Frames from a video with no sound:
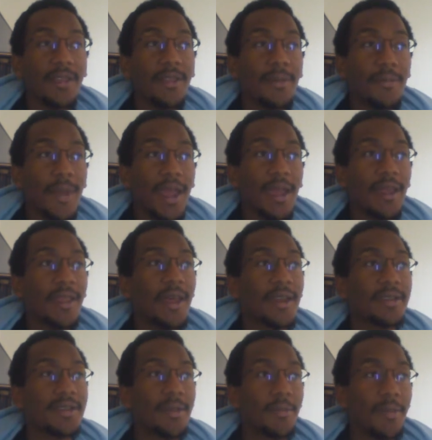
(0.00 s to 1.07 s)
the man that
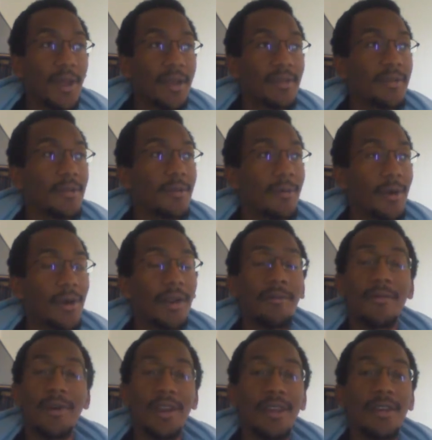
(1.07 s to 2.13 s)
is the best in the world at
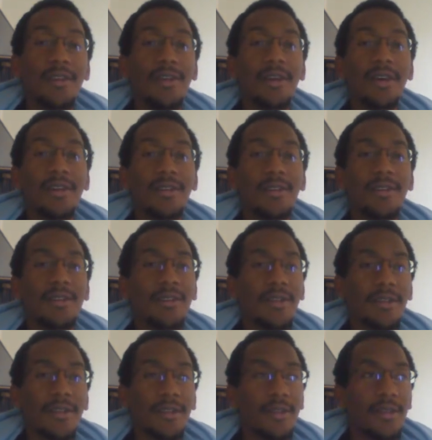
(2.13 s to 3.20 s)
what he does,
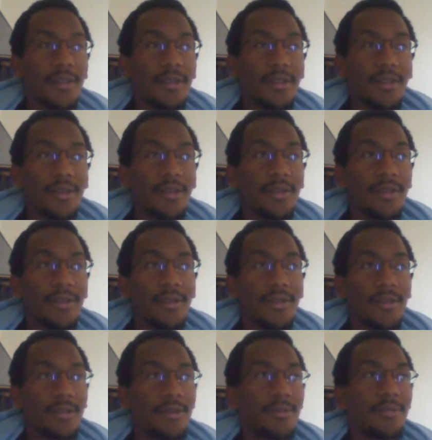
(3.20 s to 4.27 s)
the
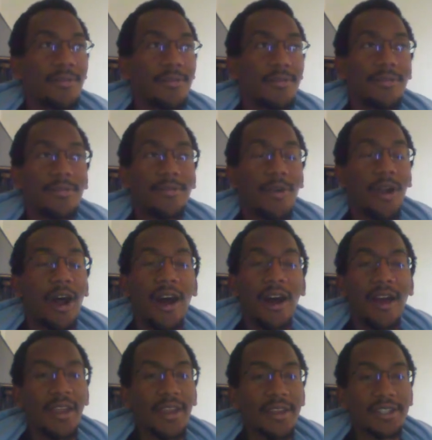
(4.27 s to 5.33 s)

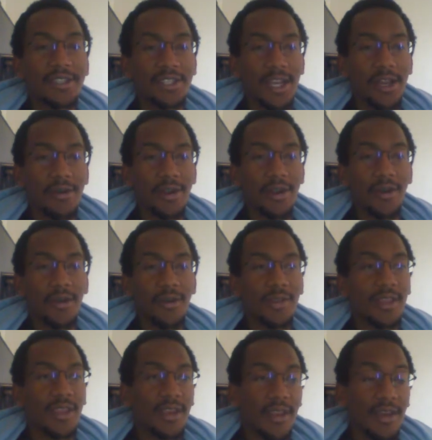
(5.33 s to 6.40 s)
Raw is Jericho,
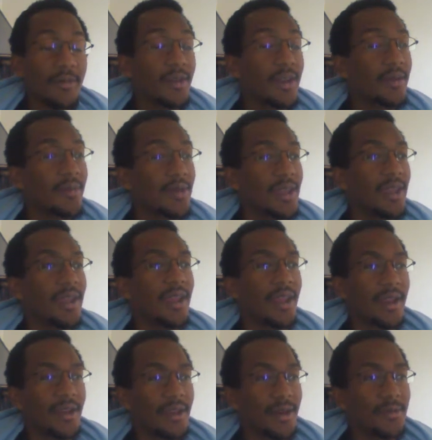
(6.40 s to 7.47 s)
the WWE
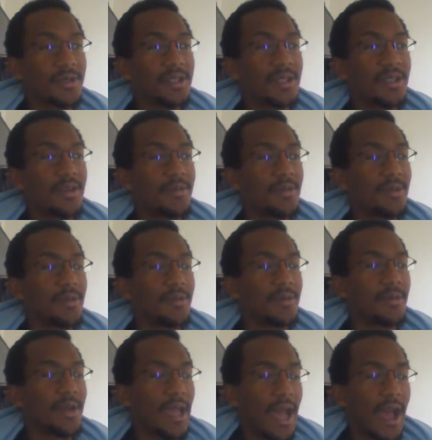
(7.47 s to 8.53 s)
and
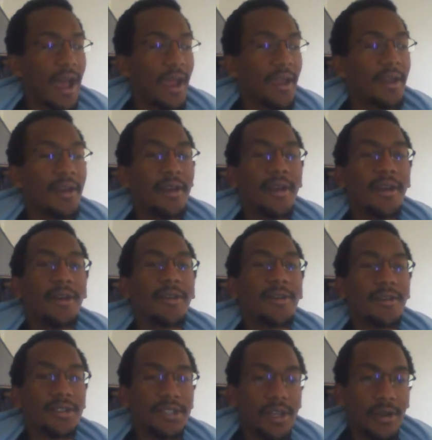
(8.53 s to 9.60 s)
WCW guy,
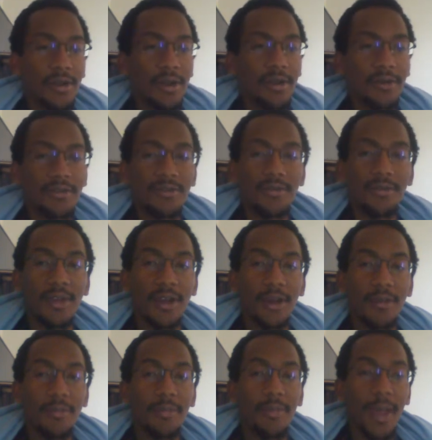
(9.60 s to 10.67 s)
Chris Jericho, to
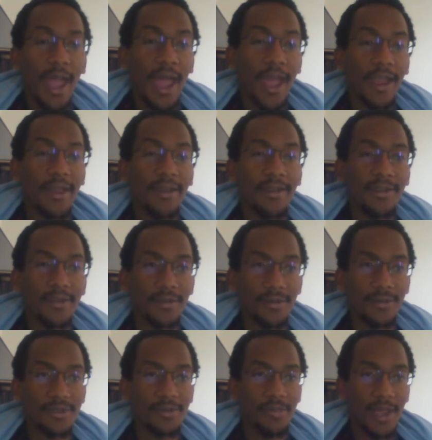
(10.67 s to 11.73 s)
come back to
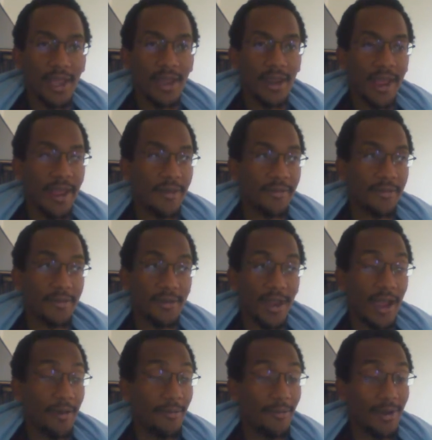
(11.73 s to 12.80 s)
New Japan after,
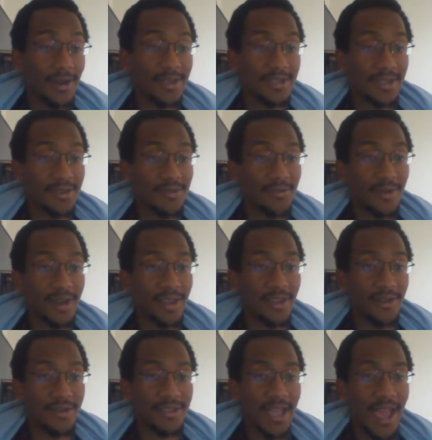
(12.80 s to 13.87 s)
I want to say, 20
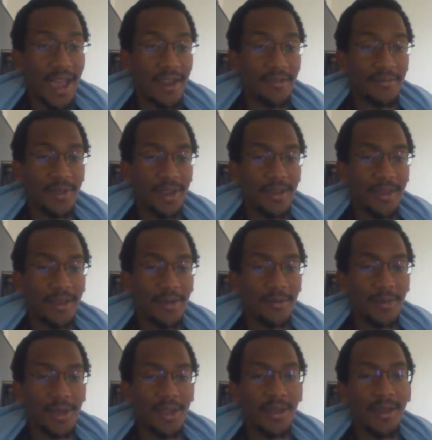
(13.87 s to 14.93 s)
years out of being the
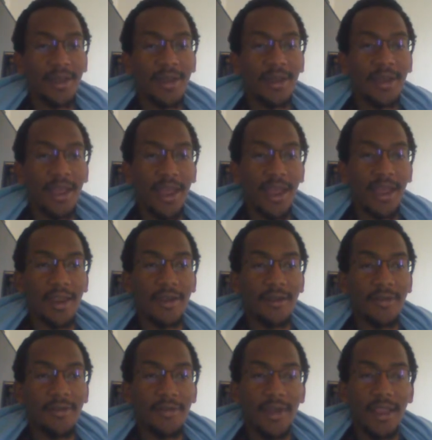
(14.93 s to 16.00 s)
company and
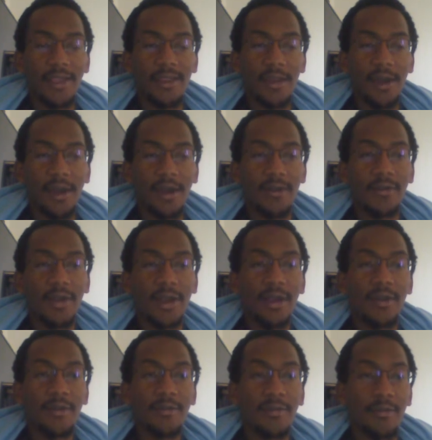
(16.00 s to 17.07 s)
facing off
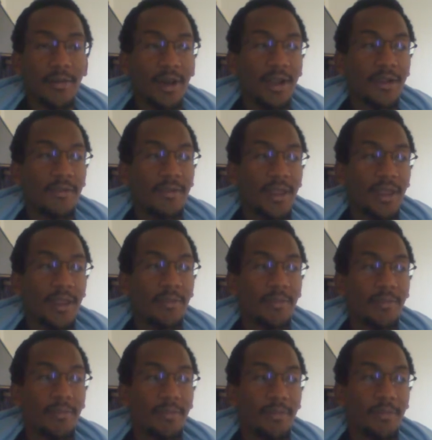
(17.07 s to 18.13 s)
one of the
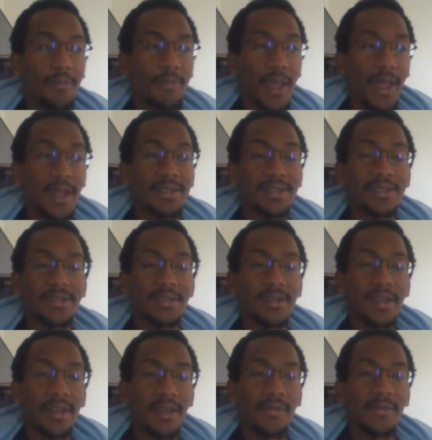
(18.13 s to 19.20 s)
best,
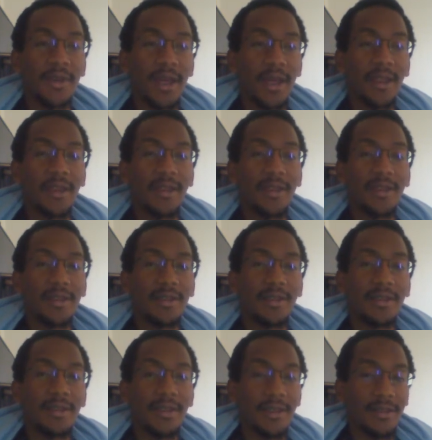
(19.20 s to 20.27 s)
if not
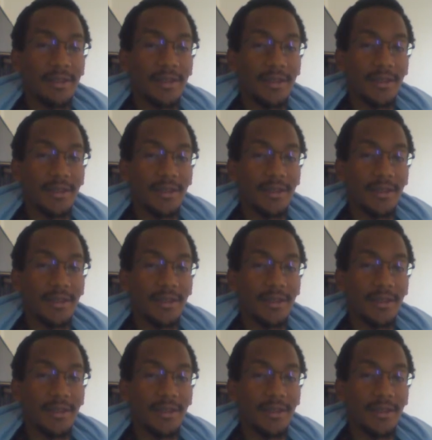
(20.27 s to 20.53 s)
the